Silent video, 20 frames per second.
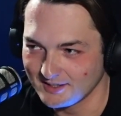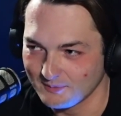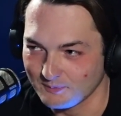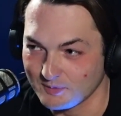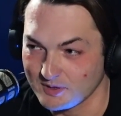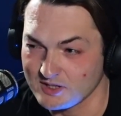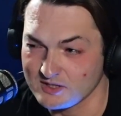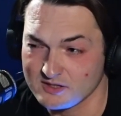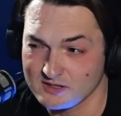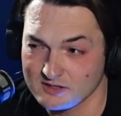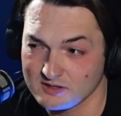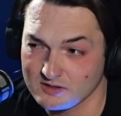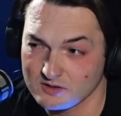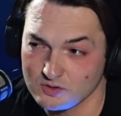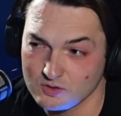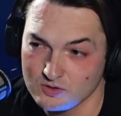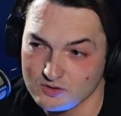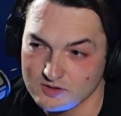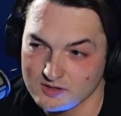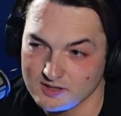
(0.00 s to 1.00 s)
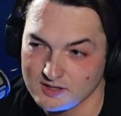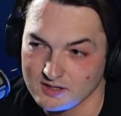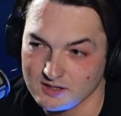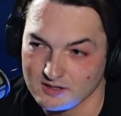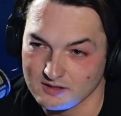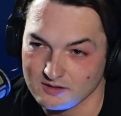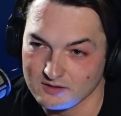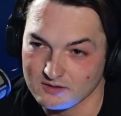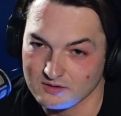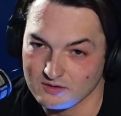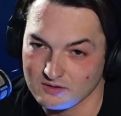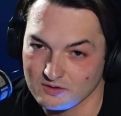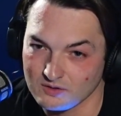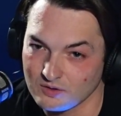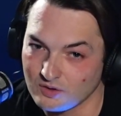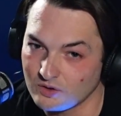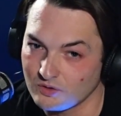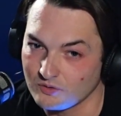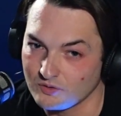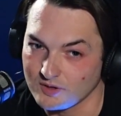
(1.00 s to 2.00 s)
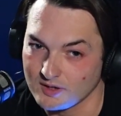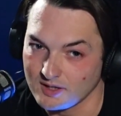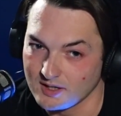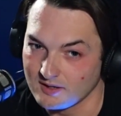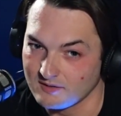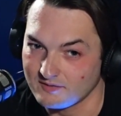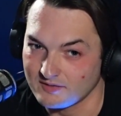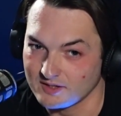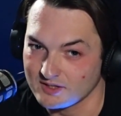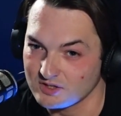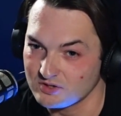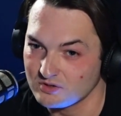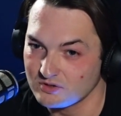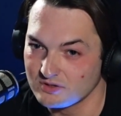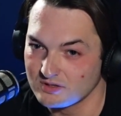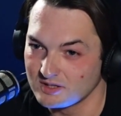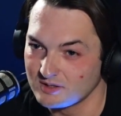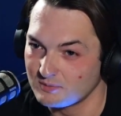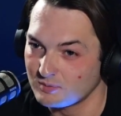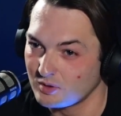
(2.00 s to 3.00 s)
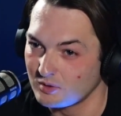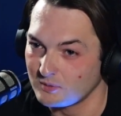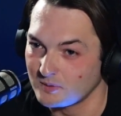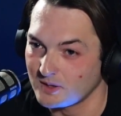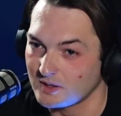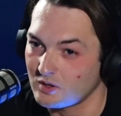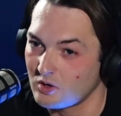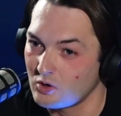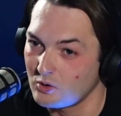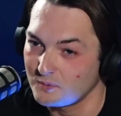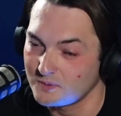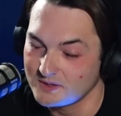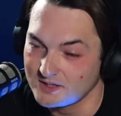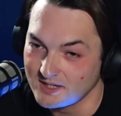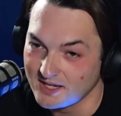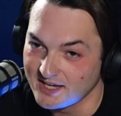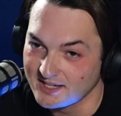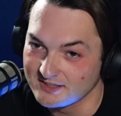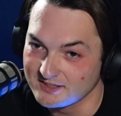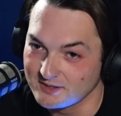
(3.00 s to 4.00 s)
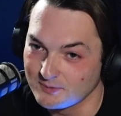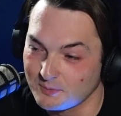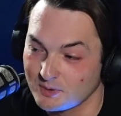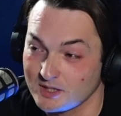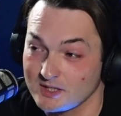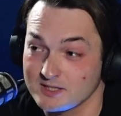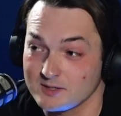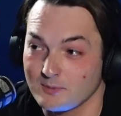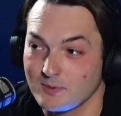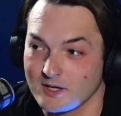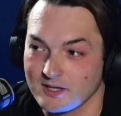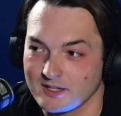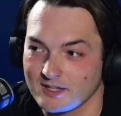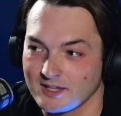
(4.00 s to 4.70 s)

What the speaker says: But he's usually not really a villain. He's usually probably a comedy actor, but he's a big